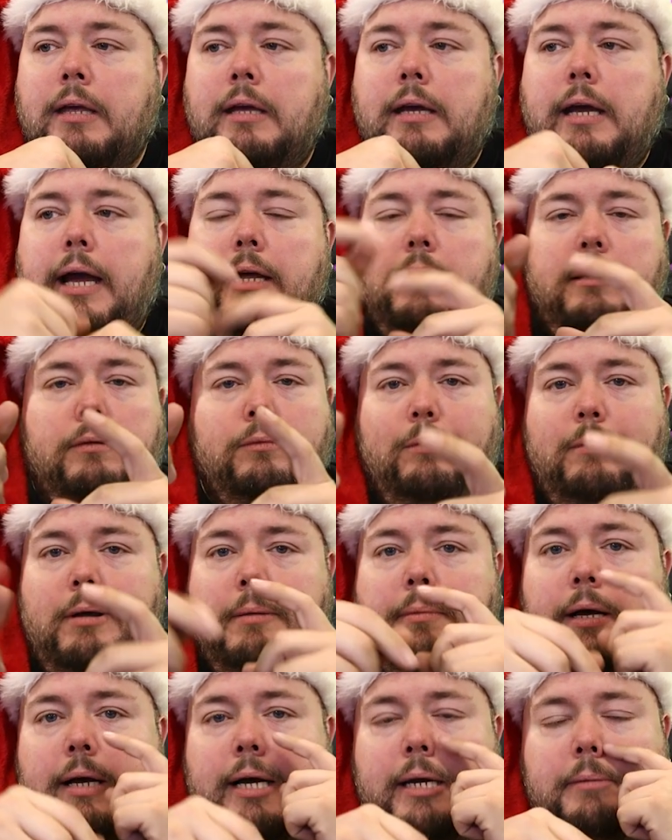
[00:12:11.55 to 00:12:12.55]
And
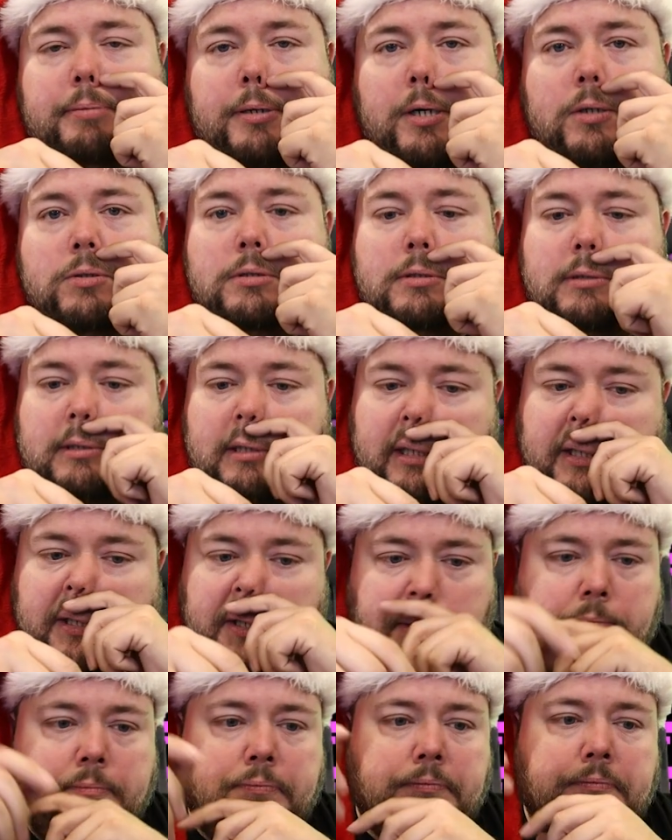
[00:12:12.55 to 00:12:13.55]
remember, I post
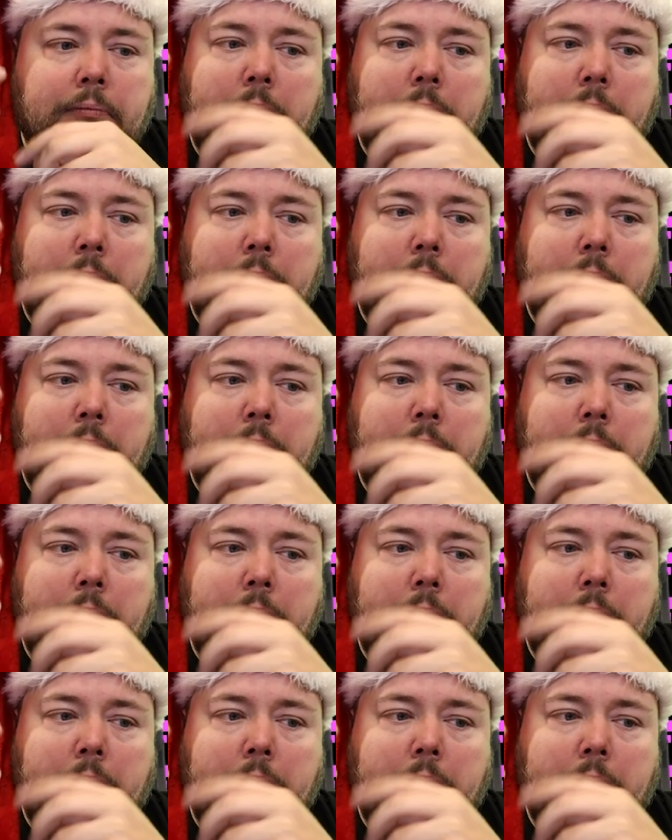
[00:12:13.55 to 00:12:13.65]
the